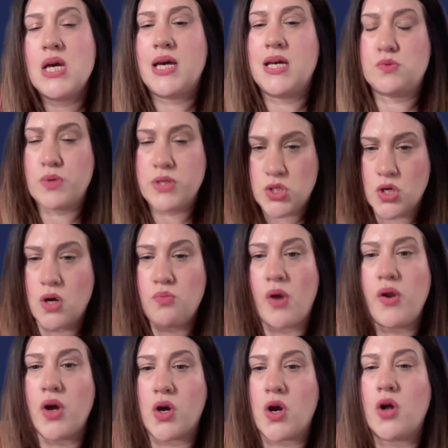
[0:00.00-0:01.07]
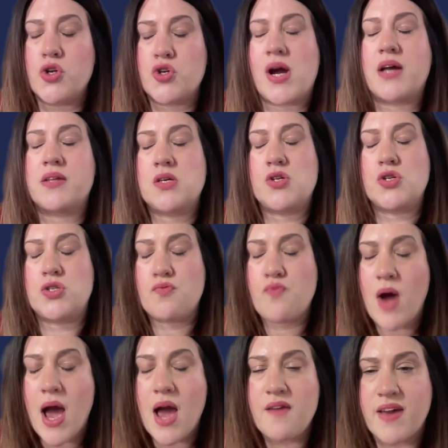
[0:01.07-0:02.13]
is we don't want a contractor just
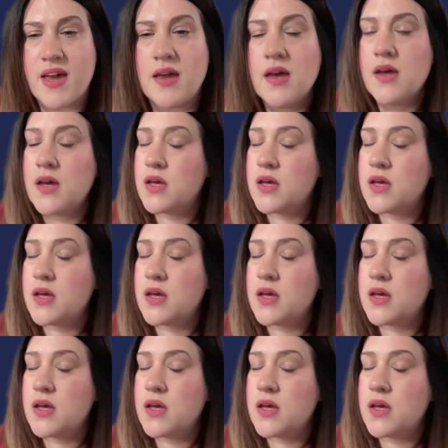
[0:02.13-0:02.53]
arriving